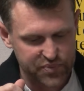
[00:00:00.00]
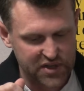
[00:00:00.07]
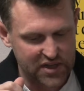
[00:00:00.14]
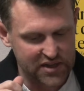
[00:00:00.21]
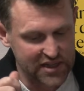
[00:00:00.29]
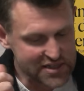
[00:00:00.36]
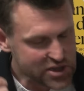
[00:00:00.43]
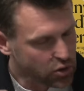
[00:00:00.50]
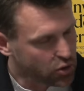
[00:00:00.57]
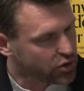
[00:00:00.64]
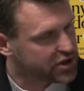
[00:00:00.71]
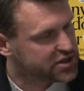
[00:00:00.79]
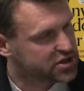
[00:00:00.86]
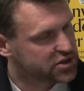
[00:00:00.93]
Liz
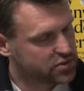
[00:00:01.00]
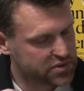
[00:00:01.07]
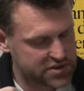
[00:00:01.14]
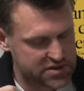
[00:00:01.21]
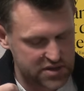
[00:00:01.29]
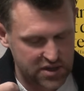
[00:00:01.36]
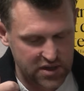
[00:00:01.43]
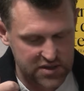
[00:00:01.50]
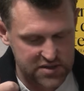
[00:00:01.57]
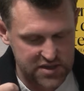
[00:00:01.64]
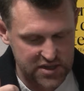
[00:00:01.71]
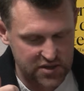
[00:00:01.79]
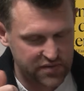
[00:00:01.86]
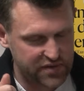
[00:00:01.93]
Lloyd, who was a
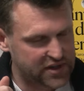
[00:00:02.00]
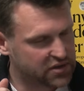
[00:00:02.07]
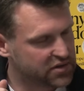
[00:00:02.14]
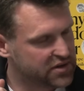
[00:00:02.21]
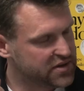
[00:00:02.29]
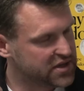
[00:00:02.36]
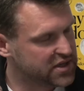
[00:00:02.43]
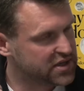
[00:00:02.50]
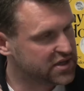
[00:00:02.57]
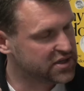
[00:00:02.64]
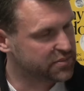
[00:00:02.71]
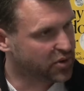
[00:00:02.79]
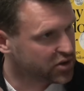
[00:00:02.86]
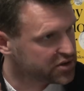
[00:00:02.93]
senior figure in
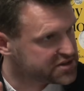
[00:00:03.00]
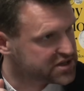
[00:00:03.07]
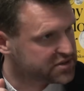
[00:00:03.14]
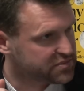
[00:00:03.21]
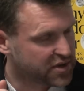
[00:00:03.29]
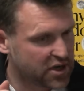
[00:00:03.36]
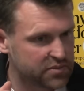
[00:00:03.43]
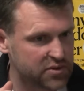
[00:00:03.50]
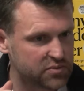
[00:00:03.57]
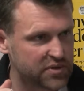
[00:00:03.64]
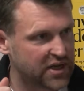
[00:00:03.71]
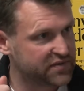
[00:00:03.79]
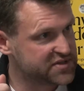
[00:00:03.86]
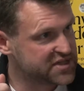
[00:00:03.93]
the policy department.
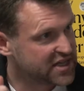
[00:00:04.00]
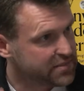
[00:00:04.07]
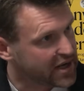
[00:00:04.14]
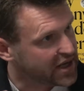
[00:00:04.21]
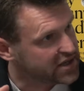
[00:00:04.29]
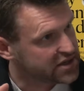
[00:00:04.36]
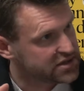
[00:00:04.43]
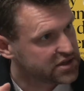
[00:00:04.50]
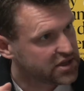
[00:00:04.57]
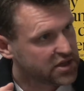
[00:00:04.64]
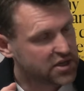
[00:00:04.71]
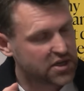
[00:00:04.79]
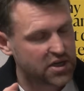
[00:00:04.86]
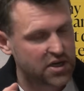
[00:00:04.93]
We have Tim Allen,
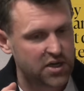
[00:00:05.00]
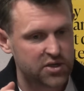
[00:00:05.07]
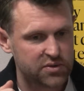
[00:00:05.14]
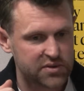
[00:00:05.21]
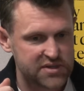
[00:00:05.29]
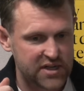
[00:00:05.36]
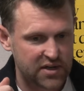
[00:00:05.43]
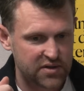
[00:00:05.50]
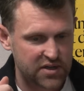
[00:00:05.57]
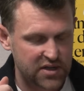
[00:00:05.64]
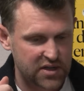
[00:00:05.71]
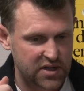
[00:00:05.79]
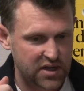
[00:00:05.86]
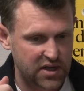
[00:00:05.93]
who is now
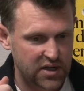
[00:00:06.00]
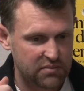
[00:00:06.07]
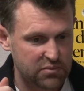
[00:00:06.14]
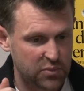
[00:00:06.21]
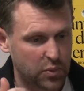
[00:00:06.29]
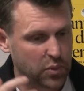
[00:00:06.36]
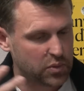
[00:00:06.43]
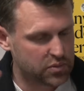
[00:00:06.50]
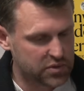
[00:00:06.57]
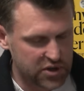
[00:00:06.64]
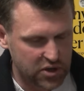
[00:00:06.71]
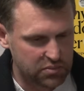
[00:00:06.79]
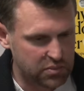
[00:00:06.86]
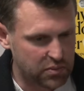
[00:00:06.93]
the
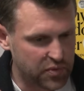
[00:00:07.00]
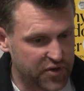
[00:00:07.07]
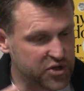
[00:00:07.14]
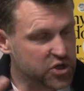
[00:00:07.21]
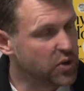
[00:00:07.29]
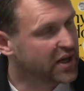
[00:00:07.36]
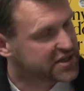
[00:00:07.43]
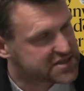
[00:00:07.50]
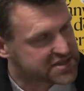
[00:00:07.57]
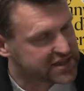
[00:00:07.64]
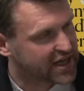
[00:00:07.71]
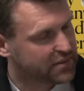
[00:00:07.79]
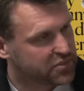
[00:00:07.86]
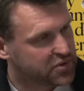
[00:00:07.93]
new Alistair
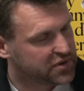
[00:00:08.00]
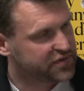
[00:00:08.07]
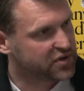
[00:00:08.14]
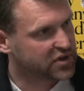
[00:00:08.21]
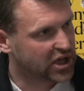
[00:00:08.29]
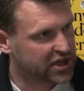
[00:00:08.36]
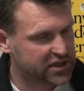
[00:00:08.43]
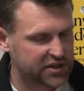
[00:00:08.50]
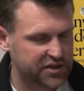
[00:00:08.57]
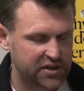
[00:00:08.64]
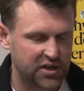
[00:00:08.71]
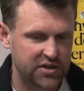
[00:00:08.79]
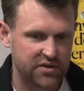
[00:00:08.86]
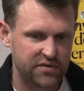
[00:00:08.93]
Campbell, if you like, the
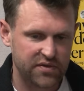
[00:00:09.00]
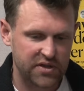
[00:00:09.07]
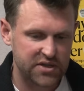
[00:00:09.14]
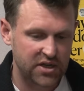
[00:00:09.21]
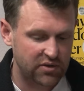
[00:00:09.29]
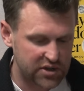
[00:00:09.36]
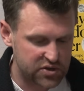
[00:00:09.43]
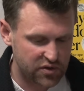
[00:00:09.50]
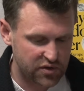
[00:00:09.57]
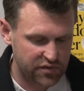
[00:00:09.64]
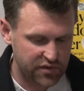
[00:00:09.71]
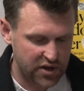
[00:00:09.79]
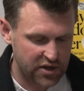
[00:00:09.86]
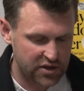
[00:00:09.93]
kind of director
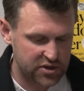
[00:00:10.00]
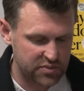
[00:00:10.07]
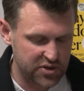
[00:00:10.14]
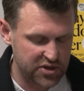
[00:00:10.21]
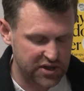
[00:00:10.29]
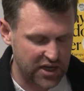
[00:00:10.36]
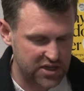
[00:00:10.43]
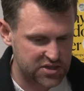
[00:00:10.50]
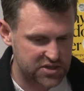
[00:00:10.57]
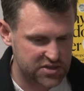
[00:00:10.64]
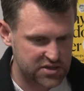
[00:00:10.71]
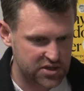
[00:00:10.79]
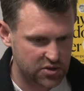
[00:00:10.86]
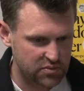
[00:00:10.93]
of
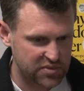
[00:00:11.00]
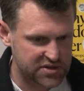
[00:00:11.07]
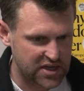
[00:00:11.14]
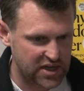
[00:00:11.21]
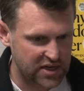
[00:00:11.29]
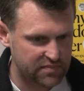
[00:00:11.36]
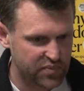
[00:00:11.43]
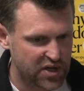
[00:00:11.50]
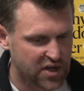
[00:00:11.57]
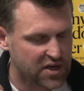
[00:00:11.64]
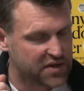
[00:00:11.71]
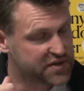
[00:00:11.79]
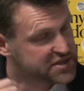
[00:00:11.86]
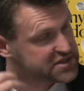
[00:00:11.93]
communications in Number 10.
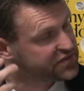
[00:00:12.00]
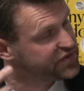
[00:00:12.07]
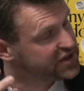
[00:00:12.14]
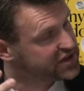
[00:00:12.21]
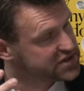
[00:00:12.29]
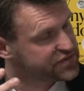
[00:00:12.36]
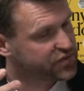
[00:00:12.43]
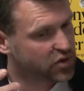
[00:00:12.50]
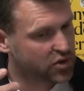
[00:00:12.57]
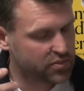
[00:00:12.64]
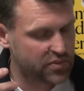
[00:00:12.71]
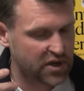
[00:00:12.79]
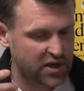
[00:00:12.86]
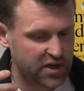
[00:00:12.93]
These are figures
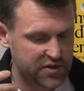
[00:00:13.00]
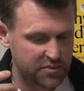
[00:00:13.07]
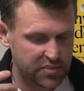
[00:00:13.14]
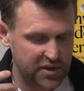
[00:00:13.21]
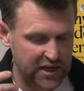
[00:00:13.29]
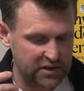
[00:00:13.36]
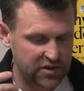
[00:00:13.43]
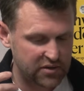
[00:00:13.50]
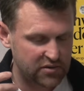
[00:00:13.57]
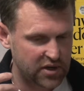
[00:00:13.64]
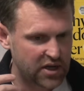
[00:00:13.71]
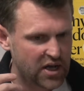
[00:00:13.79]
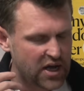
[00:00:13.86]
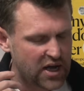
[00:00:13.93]
from the Blair era.